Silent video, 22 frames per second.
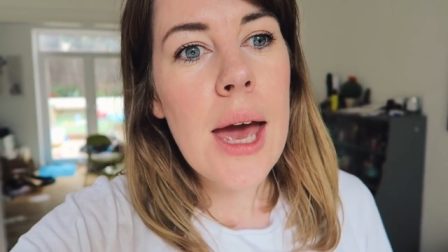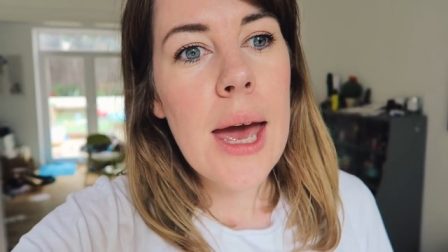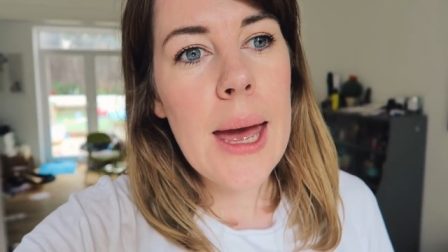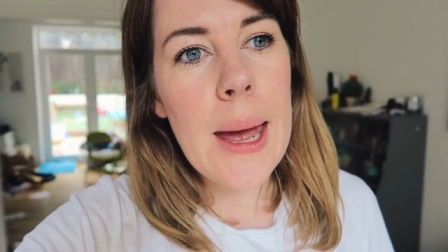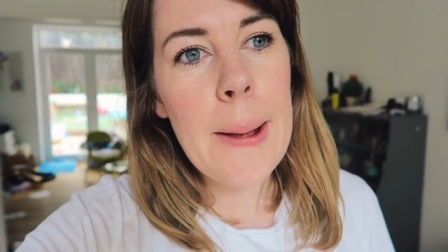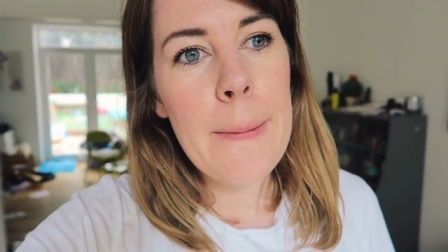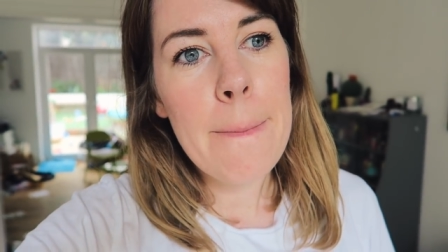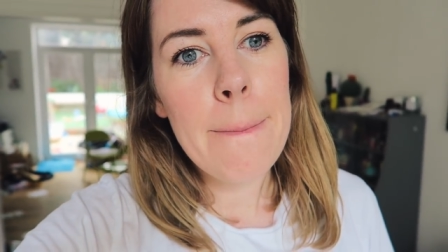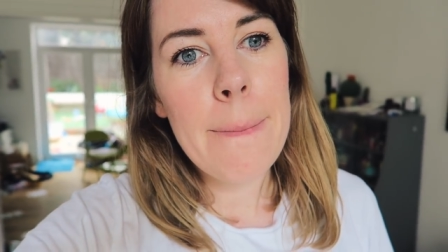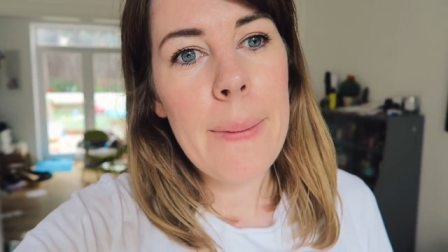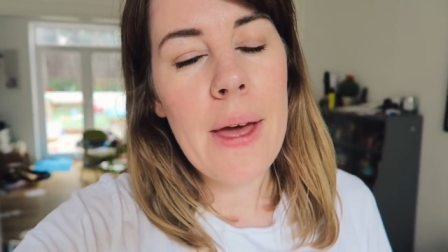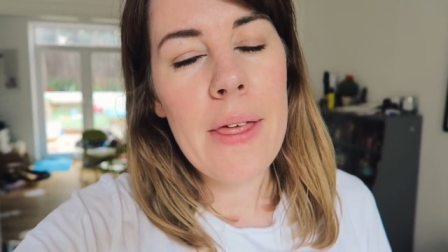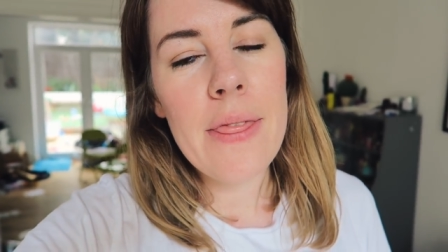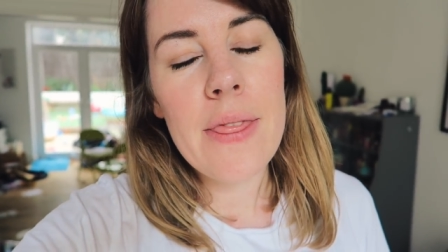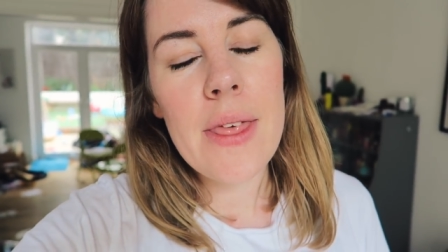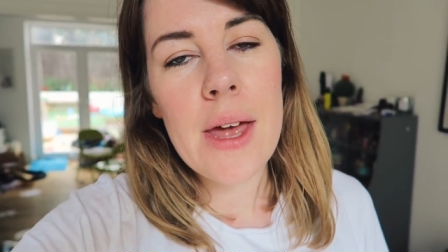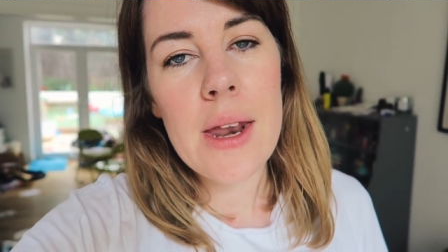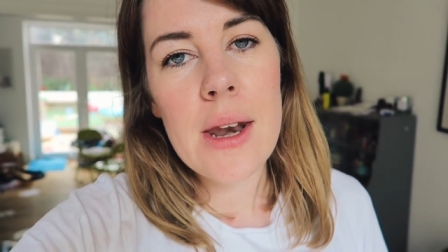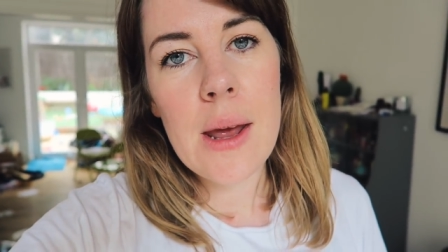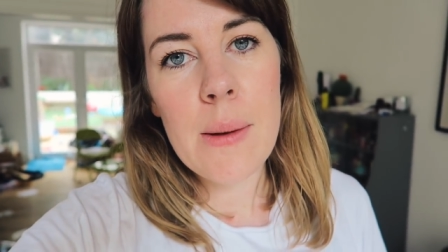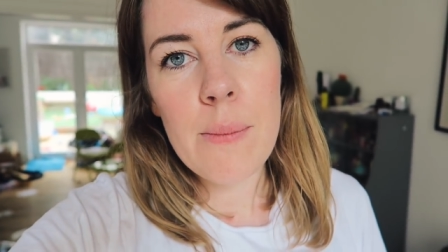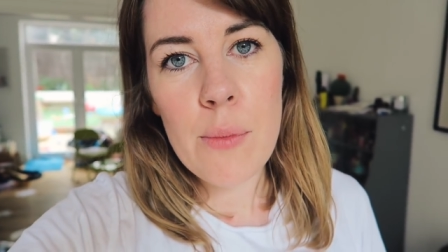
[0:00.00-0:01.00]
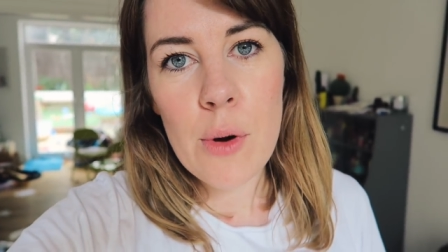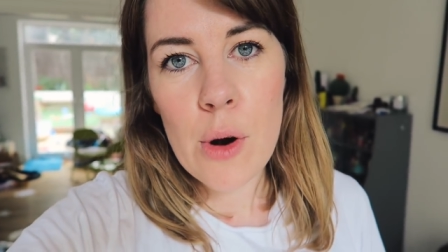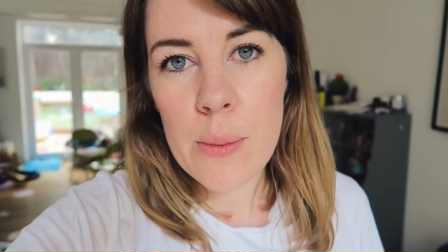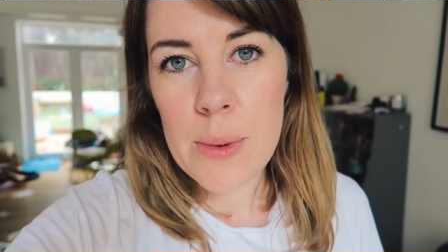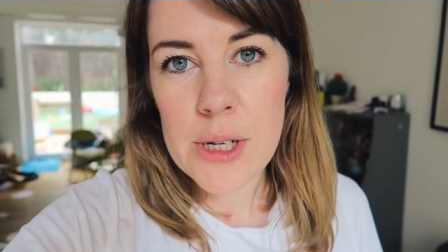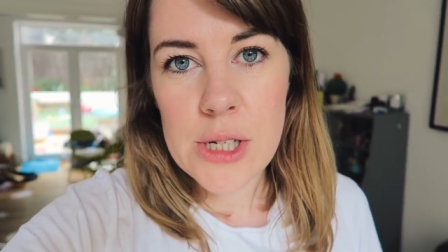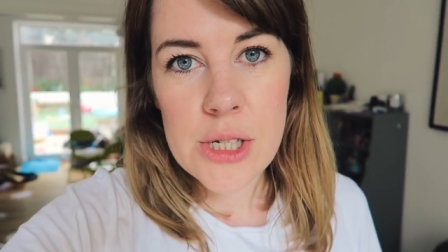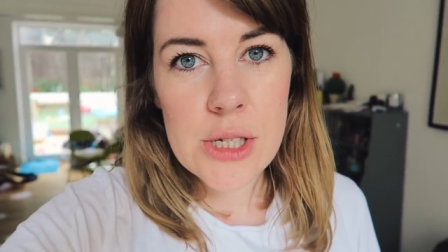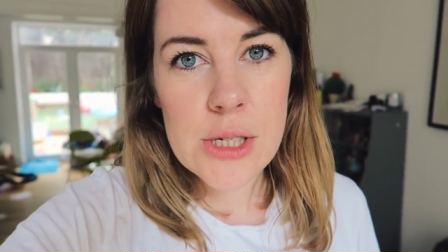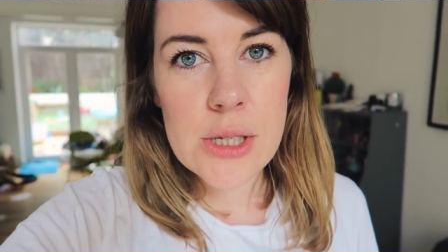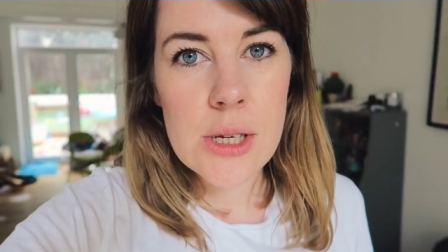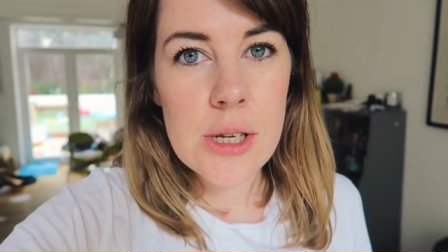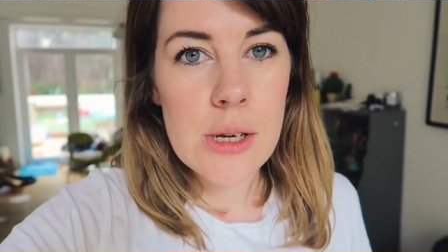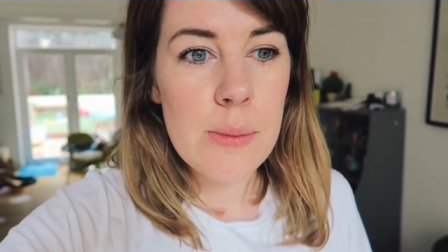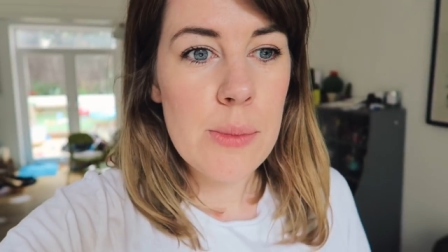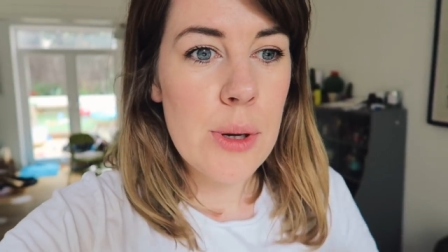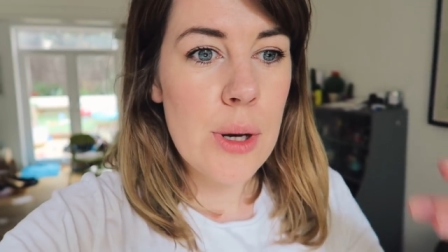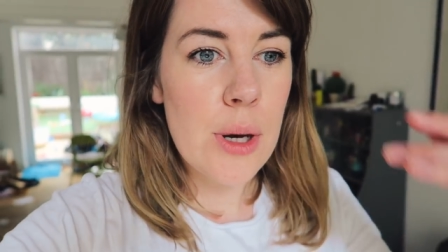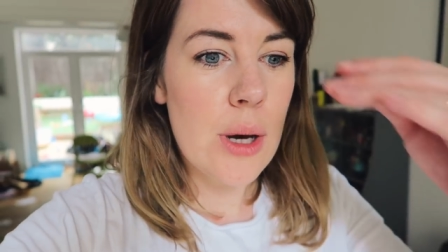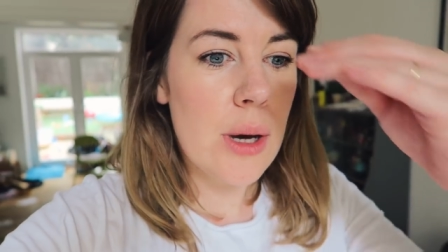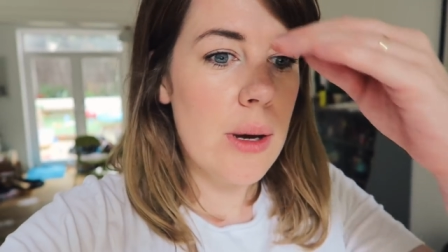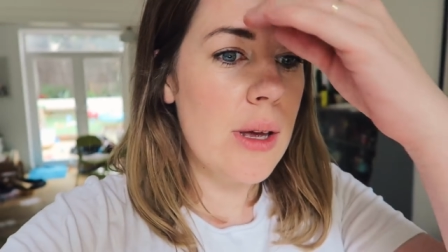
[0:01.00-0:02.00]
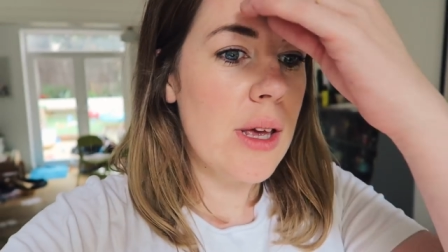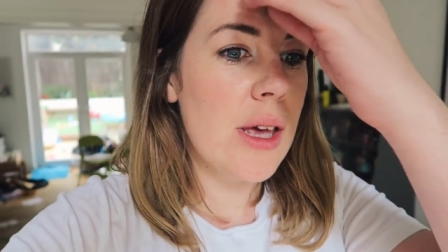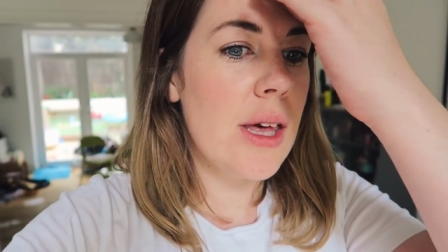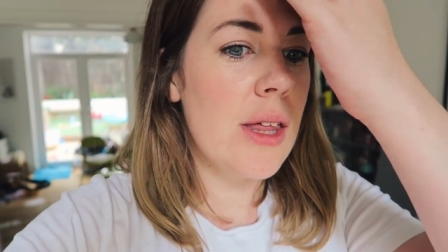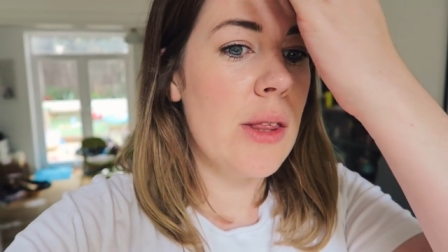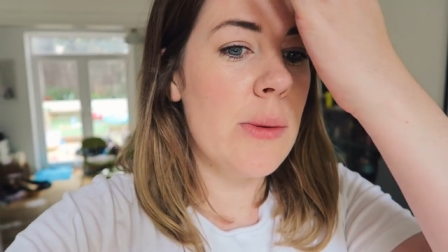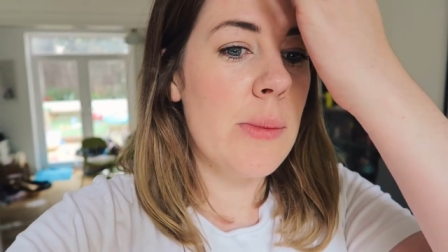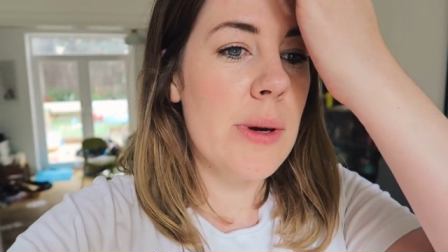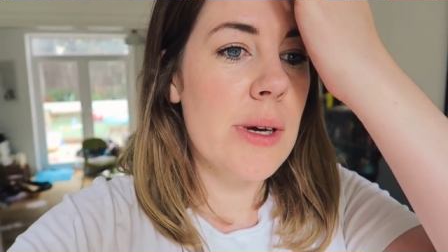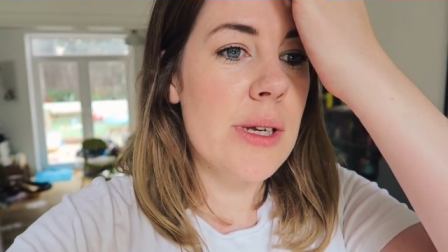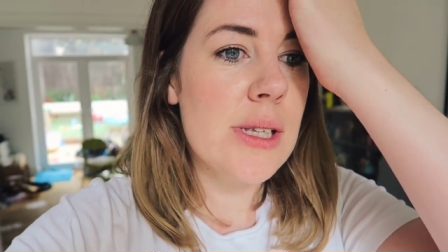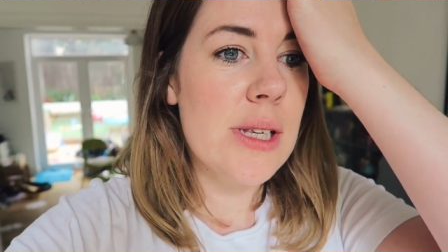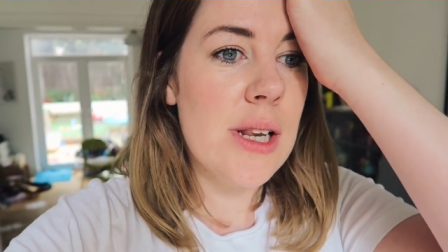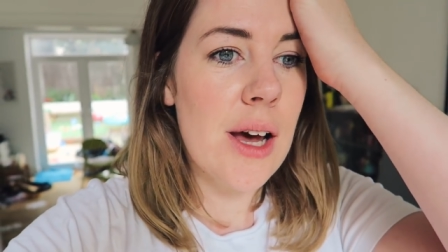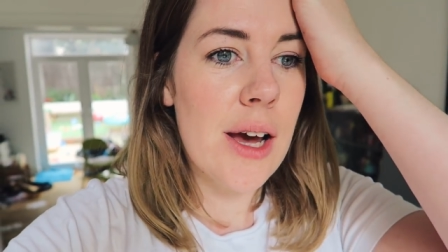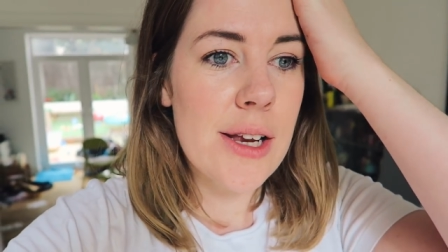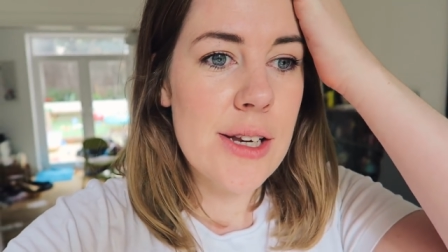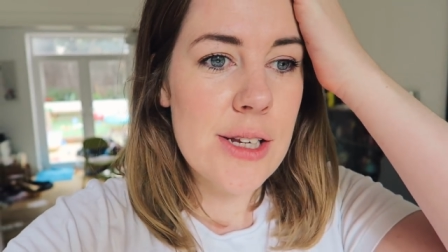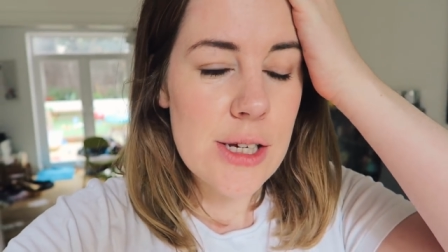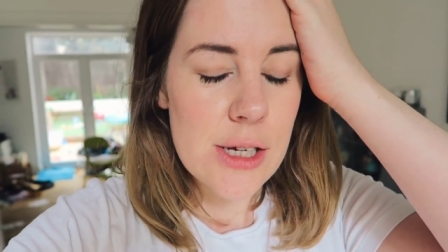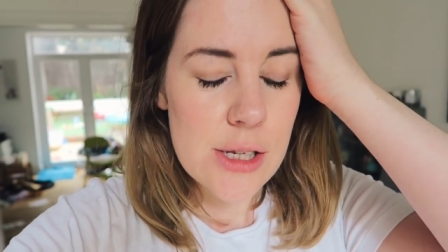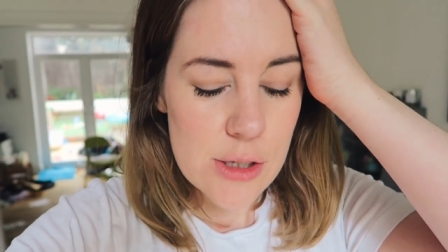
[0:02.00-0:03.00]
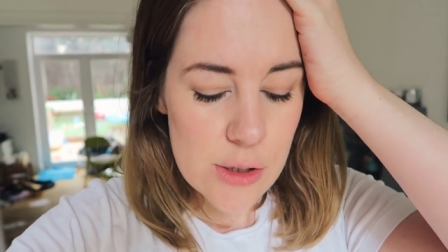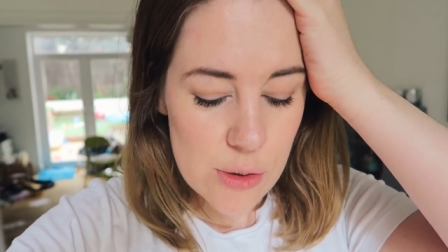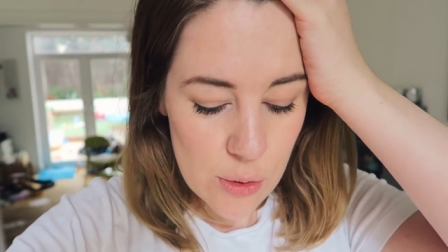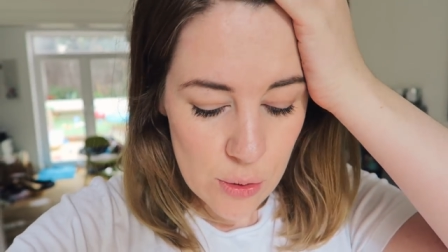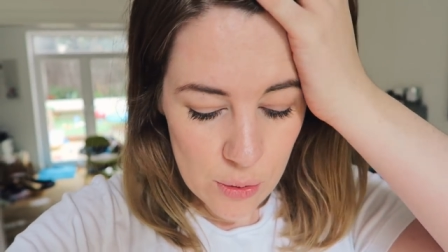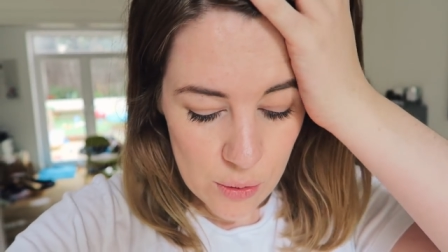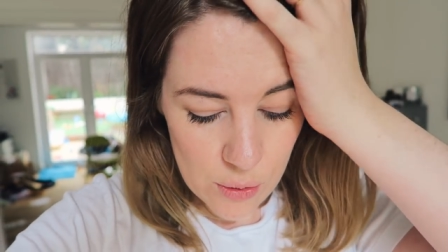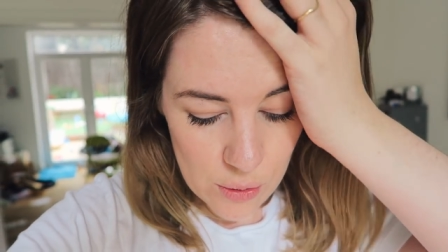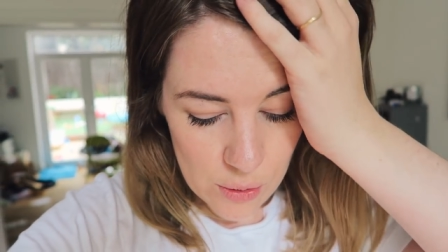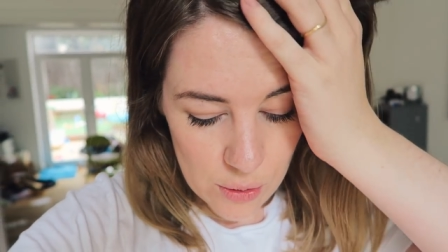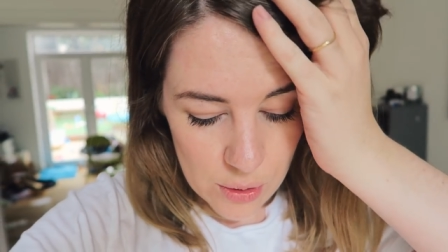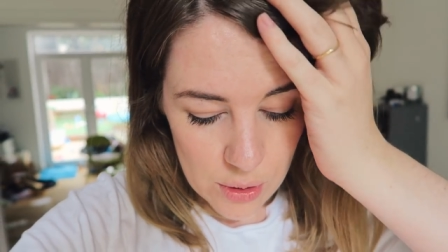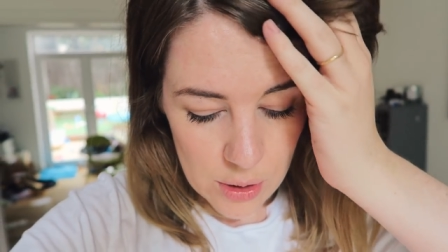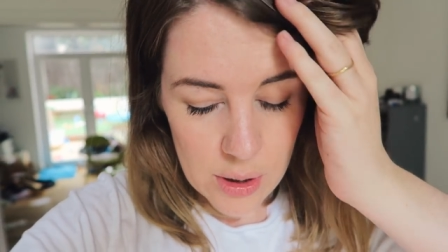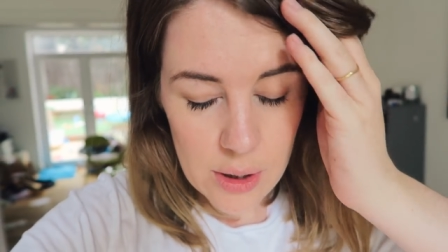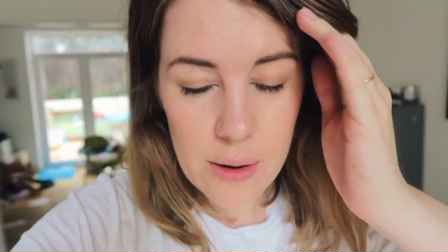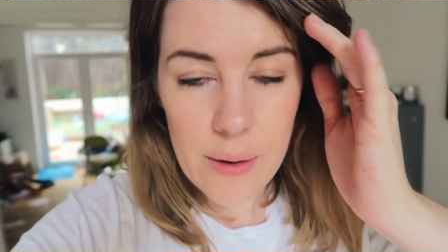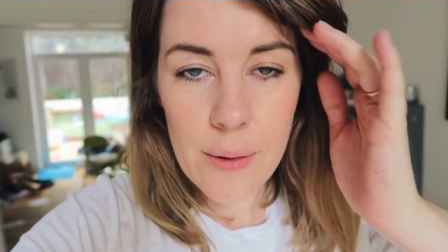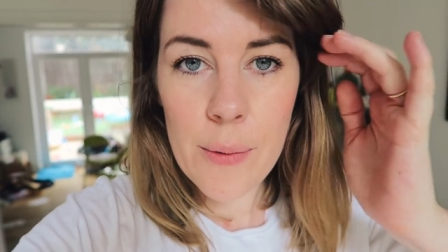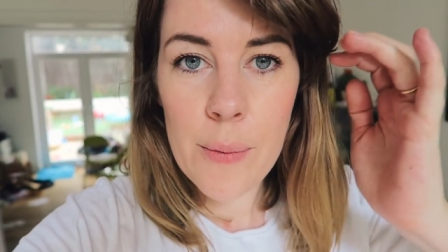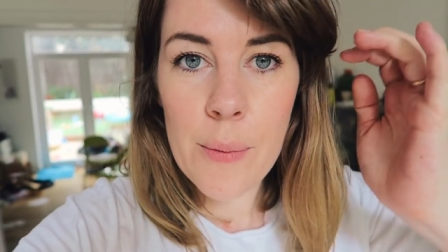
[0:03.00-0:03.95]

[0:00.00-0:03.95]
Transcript: Um, and then I'm probably just gonna put either my sliders or